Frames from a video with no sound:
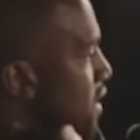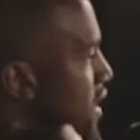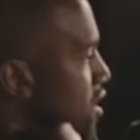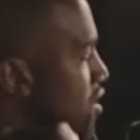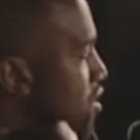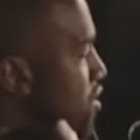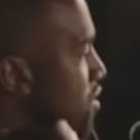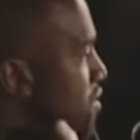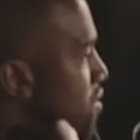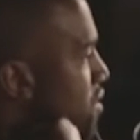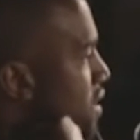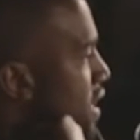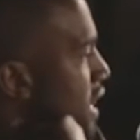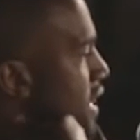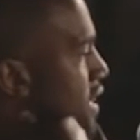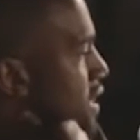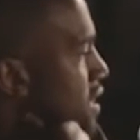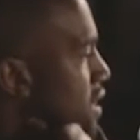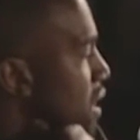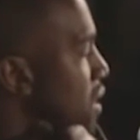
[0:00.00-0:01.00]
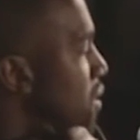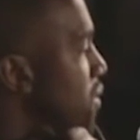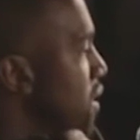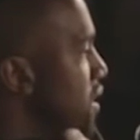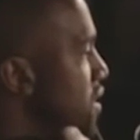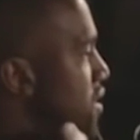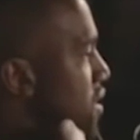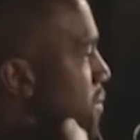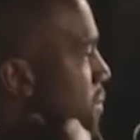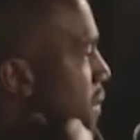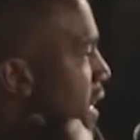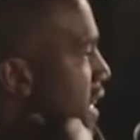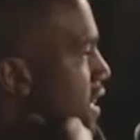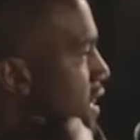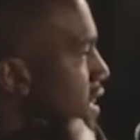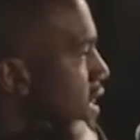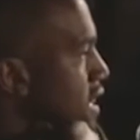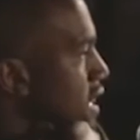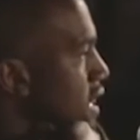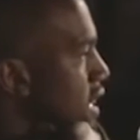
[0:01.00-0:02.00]
issues that go into
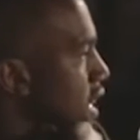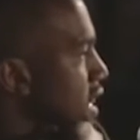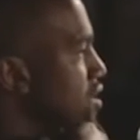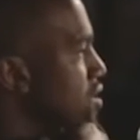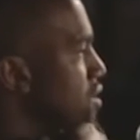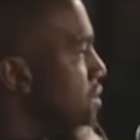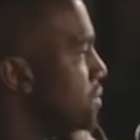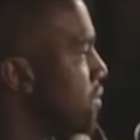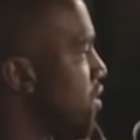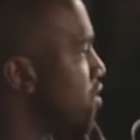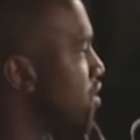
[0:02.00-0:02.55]
making a collection,